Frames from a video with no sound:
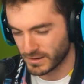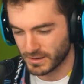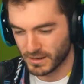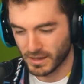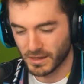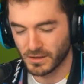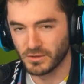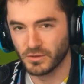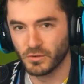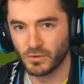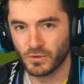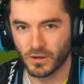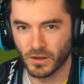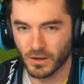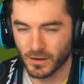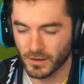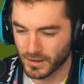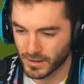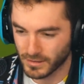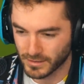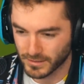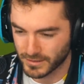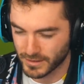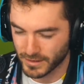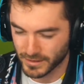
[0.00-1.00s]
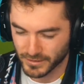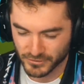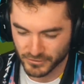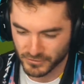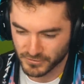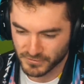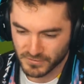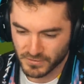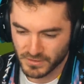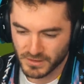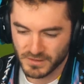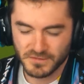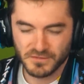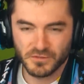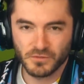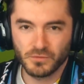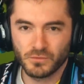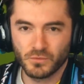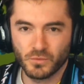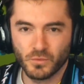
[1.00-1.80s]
to get new car allocations unless you're